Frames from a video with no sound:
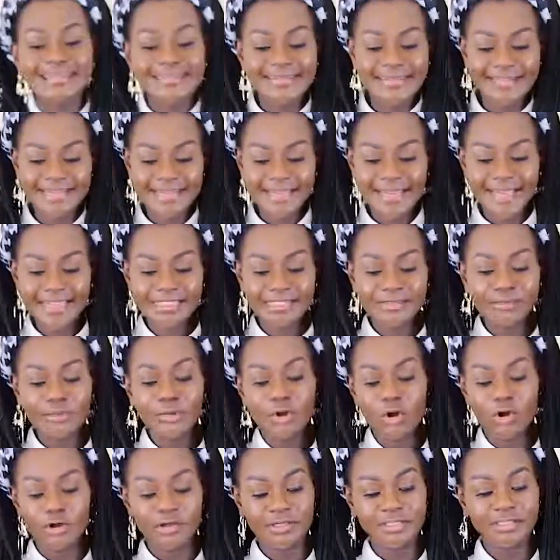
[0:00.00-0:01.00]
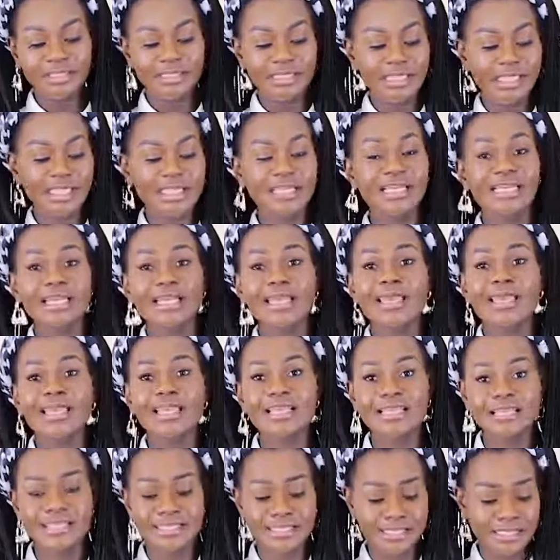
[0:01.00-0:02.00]
The next box
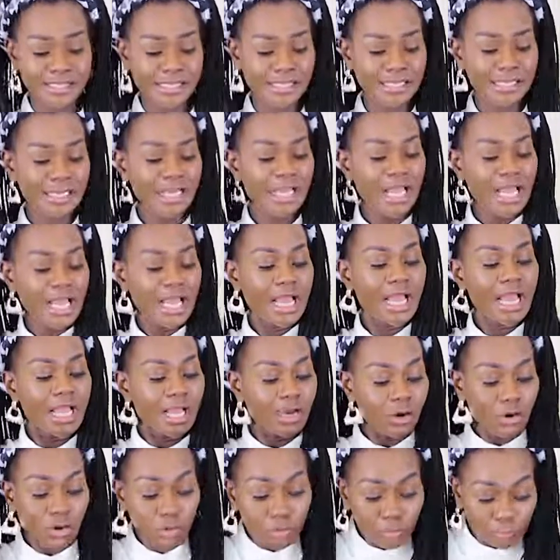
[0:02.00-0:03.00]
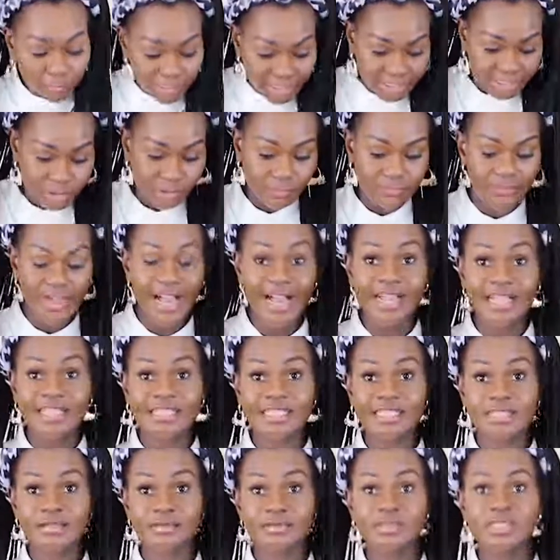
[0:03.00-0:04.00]
is a whole range of
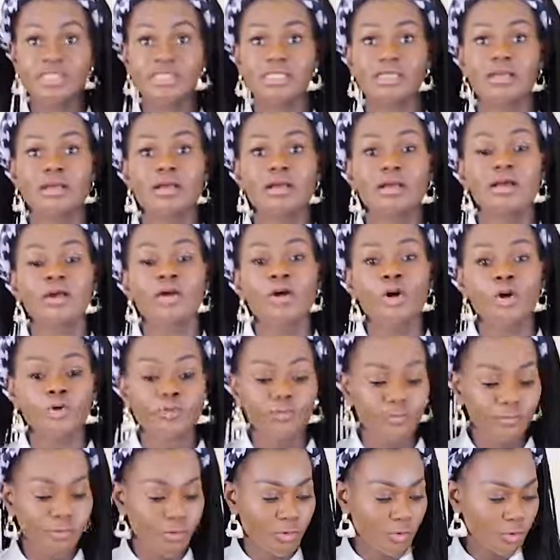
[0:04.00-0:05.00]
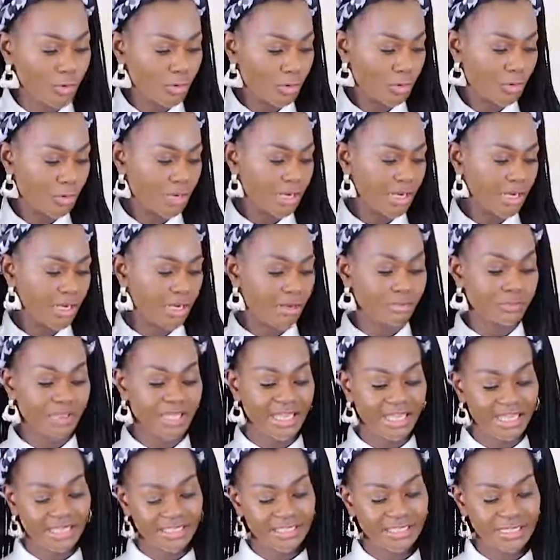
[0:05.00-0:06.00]
items for
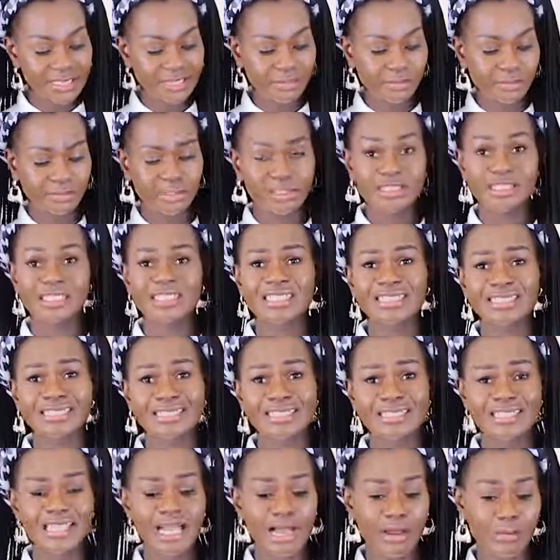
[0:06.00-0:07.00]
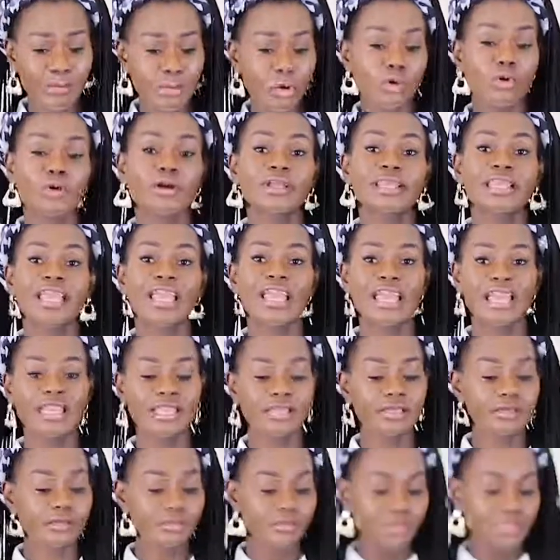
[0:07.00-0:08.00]
cake decorating. These are more
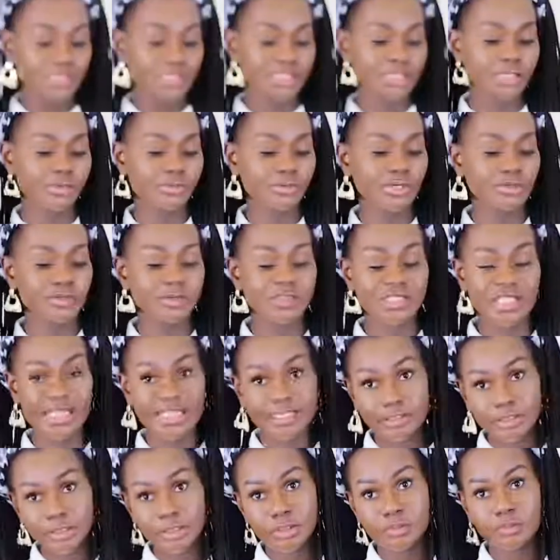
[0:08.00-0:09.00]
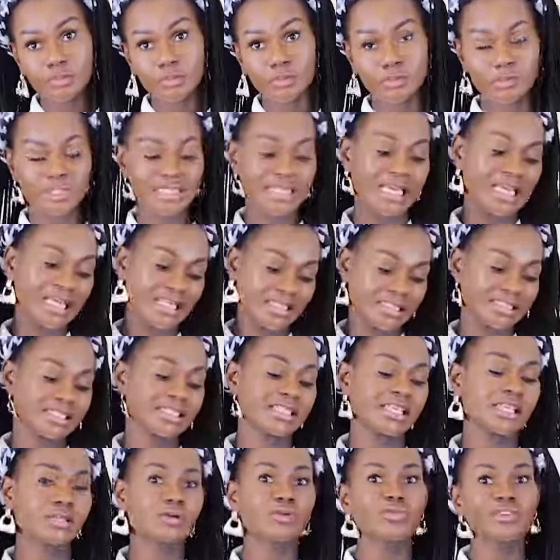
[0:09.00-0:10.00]
cake materials and tools
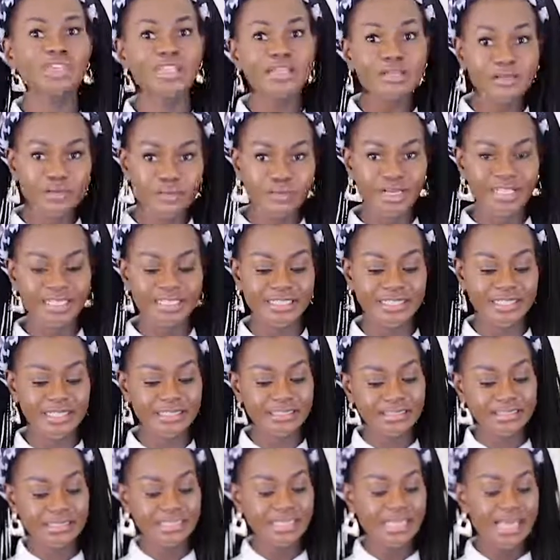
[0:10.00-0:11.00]
instead of ingredients.